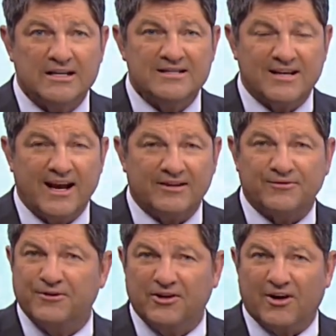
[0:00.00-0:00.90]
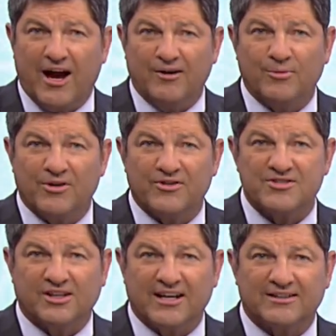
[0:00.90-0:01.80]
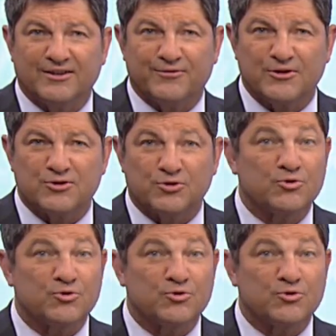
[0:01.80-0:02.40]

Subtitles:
set out to figure out whether this elected official